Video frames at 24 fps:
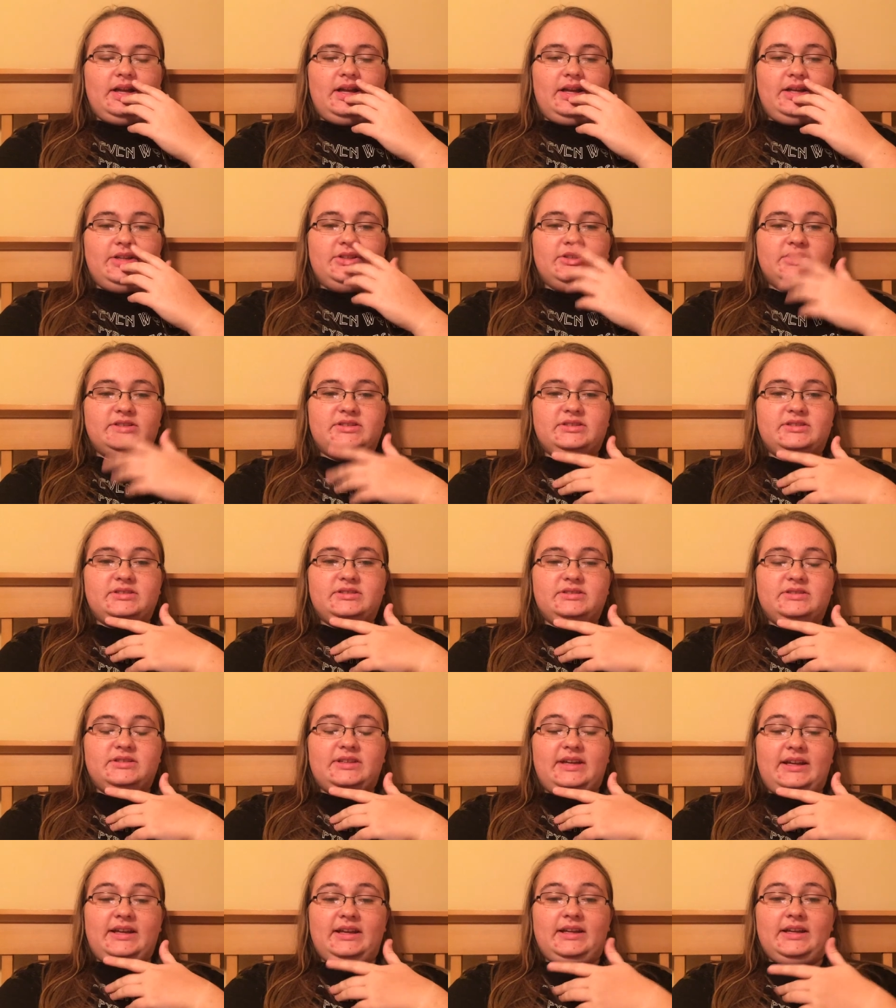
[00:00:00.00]
I just
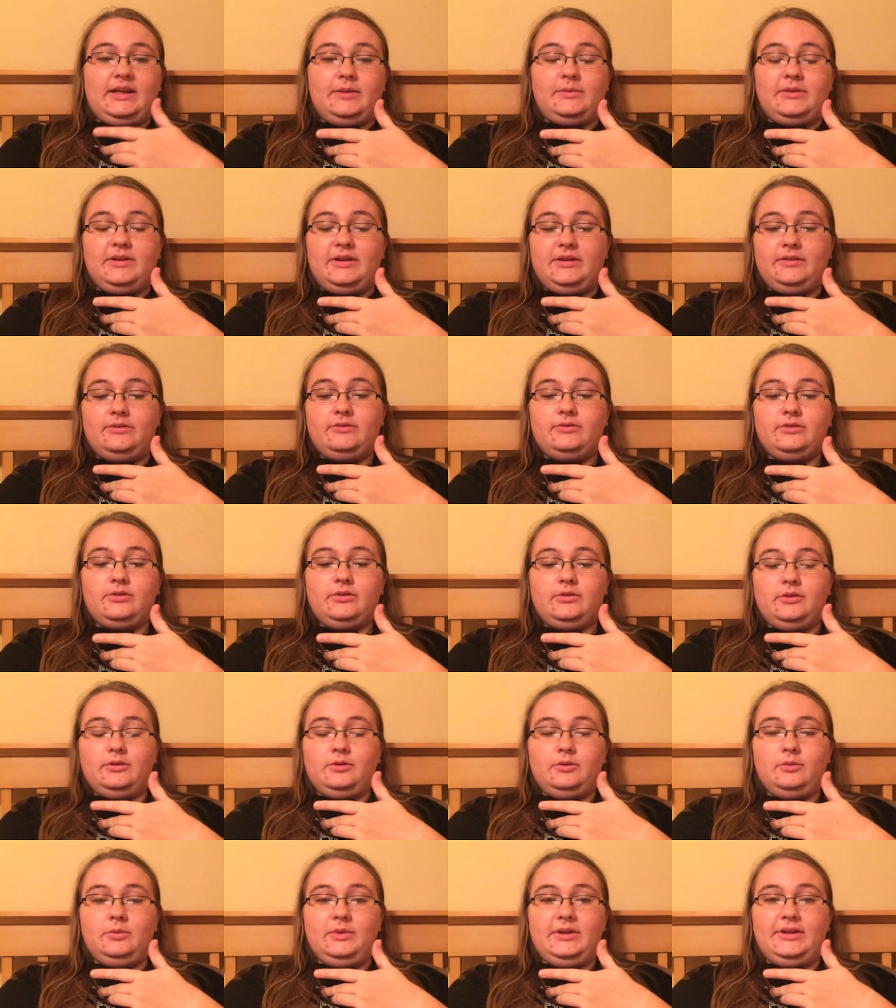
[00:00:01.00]
kind of kept it in for a
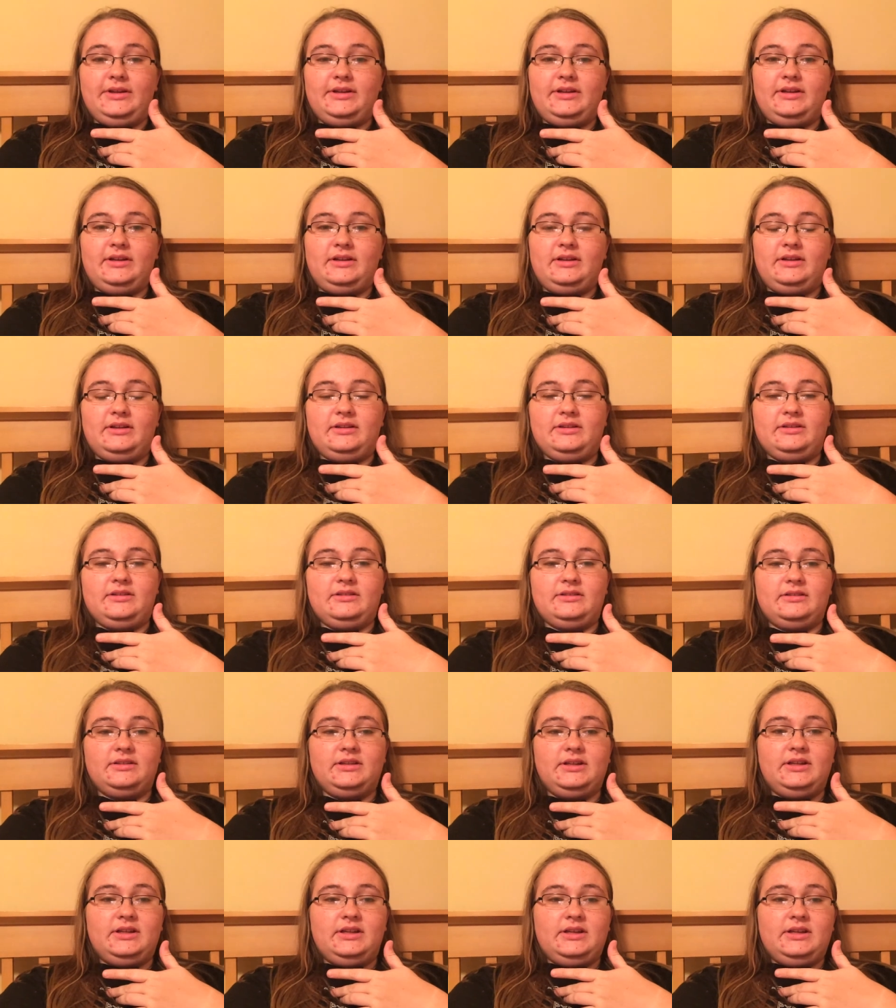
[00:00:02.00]
little bit and